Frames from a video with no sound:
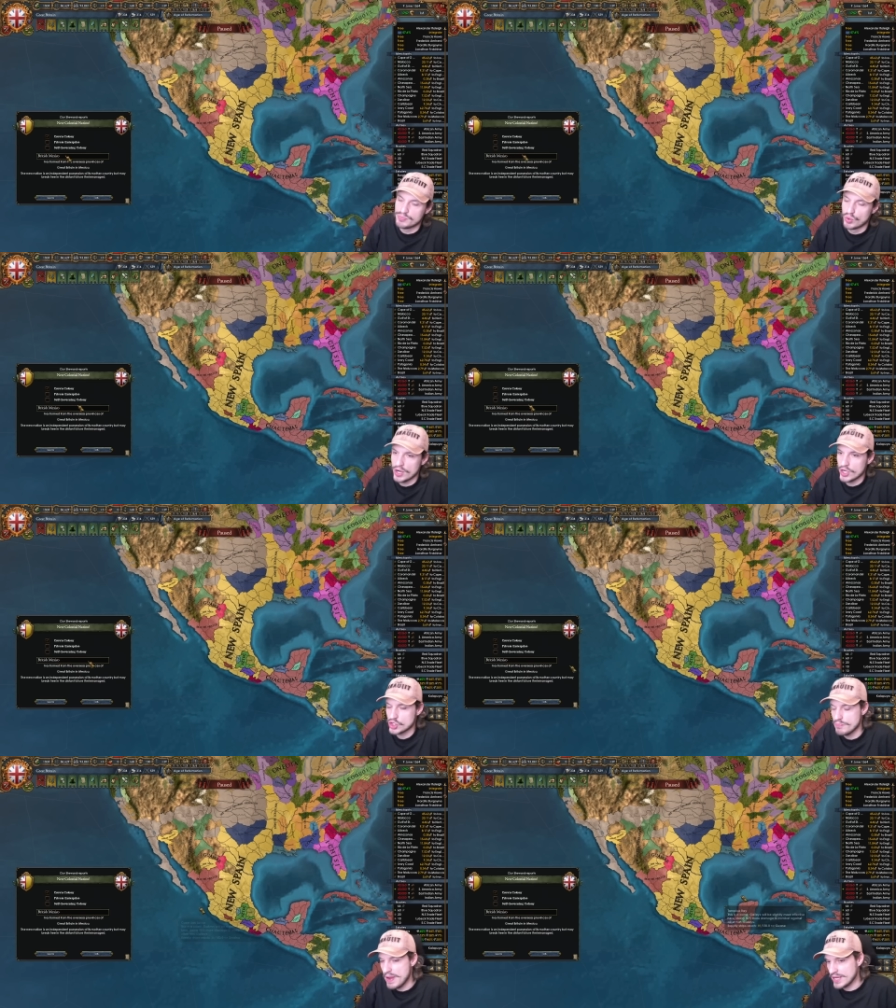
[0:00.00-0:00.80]

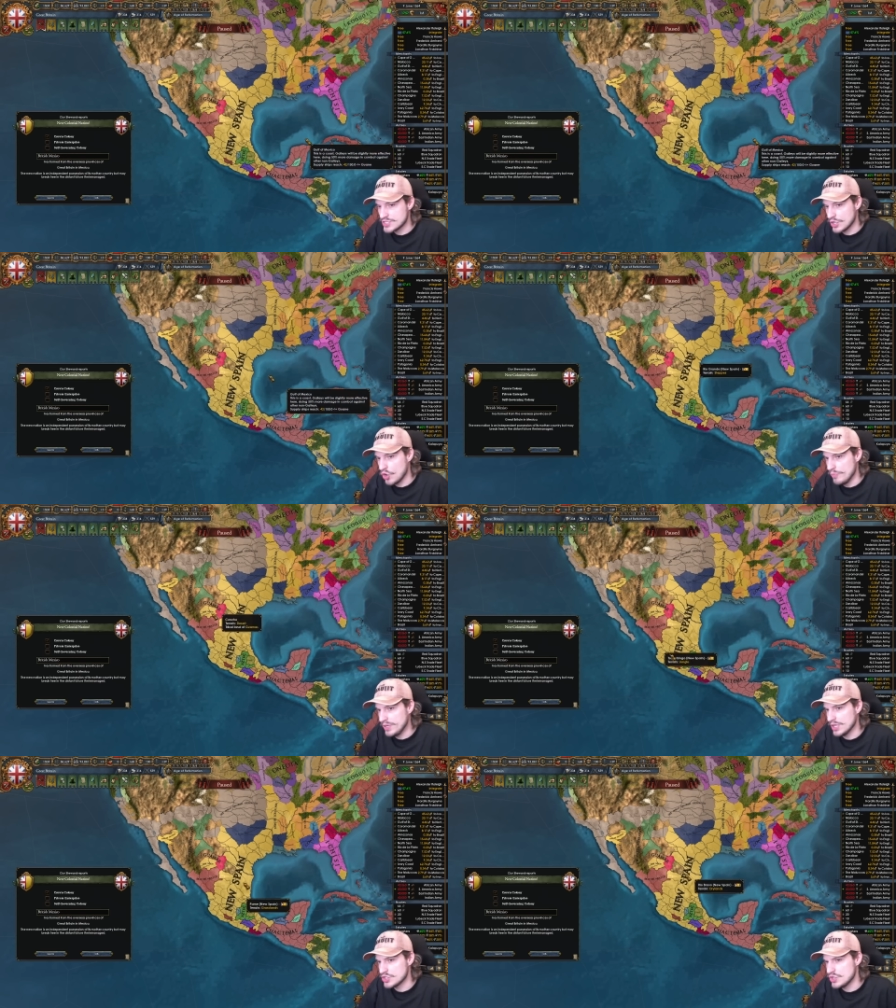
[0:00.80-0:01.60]
British Mexico
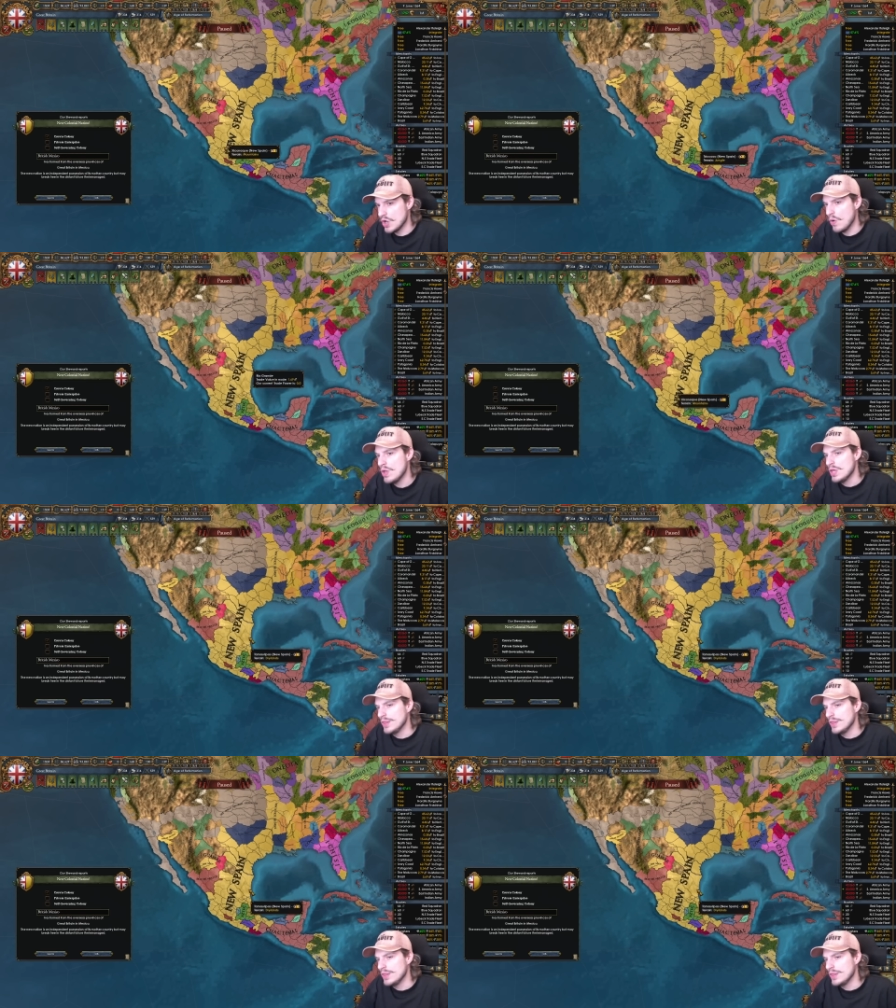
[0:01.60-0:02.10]
because, you know,